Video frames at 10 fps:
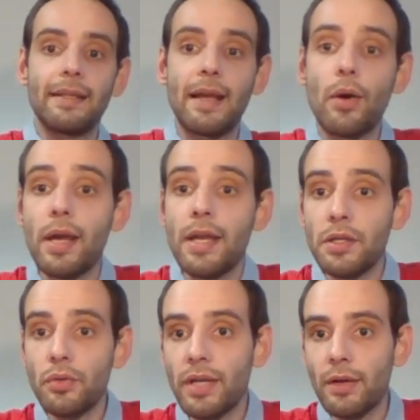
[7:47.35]
And now
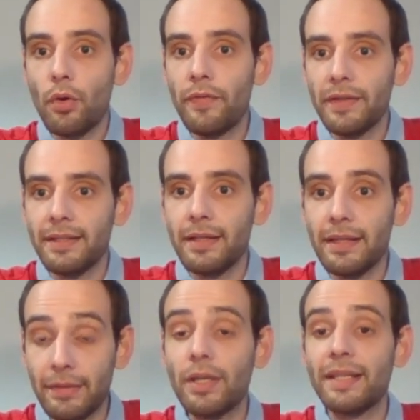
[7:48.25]
you
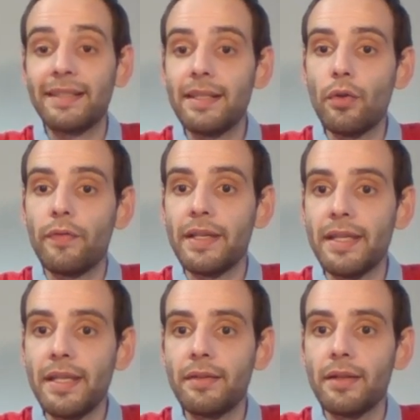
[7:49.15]
can see over
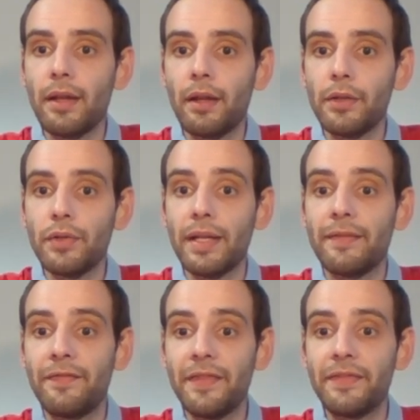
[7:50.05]
here, you
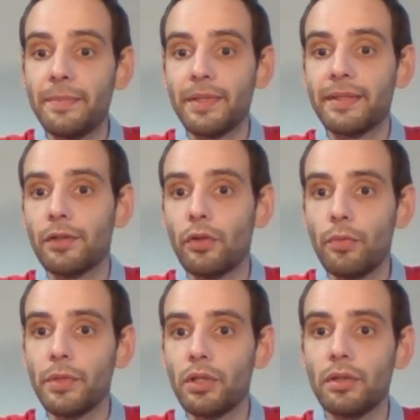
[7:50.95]
get 50%
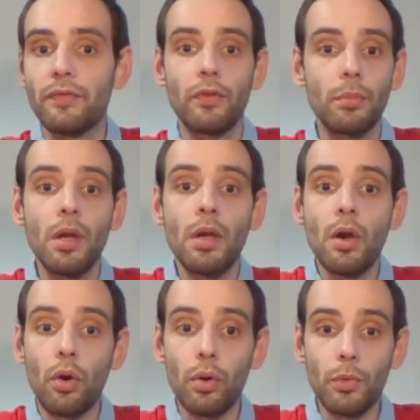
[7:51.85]
commission from
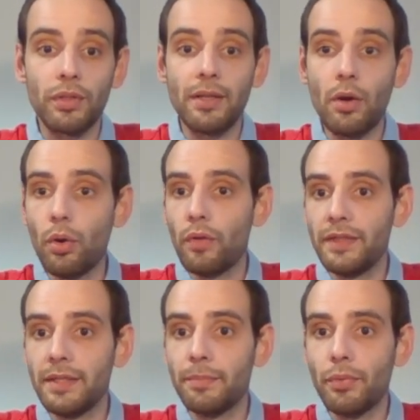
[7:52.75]
almost all
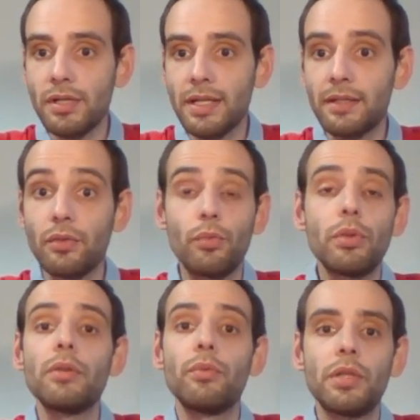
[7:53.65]
of these products, so
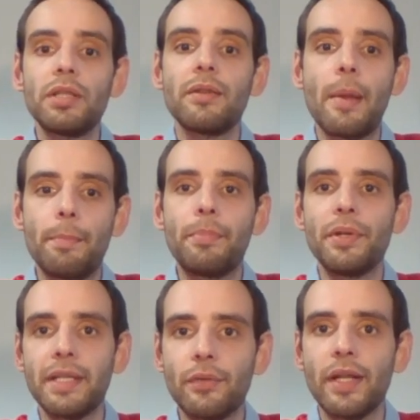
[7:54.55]
which is
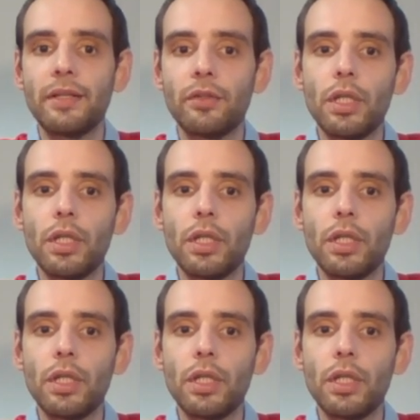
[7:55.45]
pretty great.